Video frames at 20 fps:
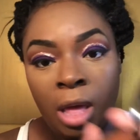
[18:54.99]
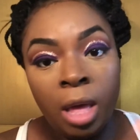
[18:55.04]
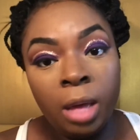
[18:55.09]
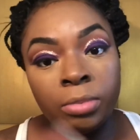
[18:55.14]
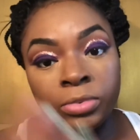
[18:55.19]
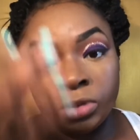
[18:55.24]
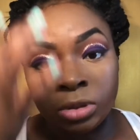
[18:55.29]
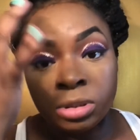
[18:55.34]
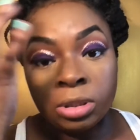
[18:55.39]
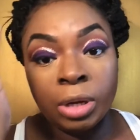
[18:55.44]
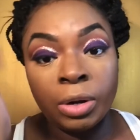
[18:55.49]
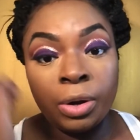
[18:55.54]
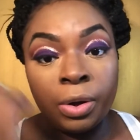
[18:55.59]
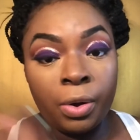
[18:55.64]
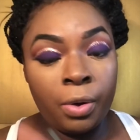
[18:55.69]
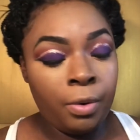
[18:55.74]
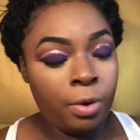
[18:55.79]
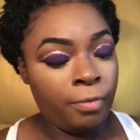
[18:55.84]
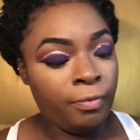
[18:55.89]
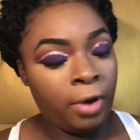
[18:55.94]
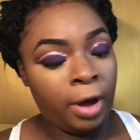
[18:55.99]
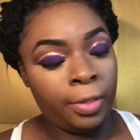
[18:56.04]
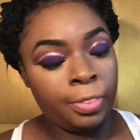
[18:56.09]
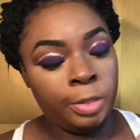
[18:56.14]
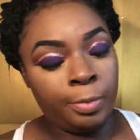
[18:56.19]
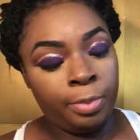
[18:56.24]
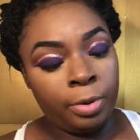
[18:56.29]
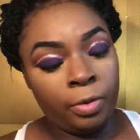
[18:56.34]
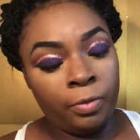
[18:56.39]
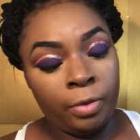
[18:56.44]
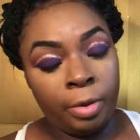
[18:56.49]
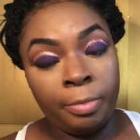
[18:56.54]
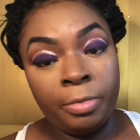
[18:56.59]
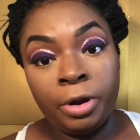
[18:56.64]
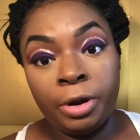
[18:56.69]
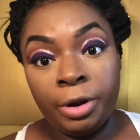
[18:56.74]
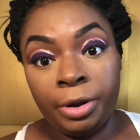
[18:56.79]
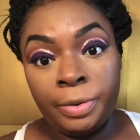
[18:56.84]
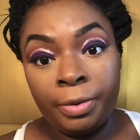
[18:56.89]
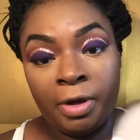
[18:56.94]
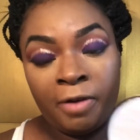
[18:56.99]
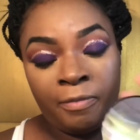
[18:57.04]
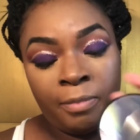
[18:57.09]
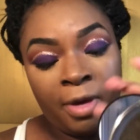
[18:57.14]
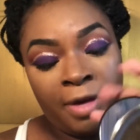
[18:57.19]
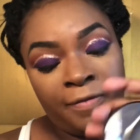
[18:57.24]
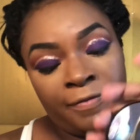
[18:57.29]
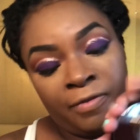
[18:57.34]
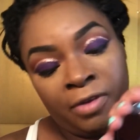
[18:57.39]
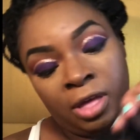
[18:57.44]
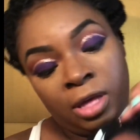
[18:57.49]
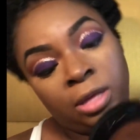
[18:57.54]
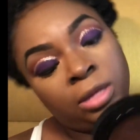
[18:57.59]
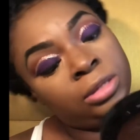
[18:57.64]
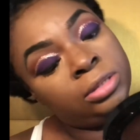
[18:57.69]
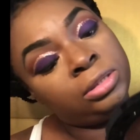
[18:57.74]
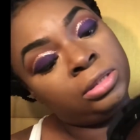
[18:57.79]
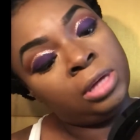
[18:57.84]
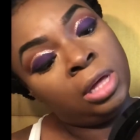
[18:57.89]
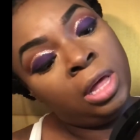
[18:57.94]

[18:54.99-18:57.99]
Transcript: I'm just going to go around the perimeter of my face.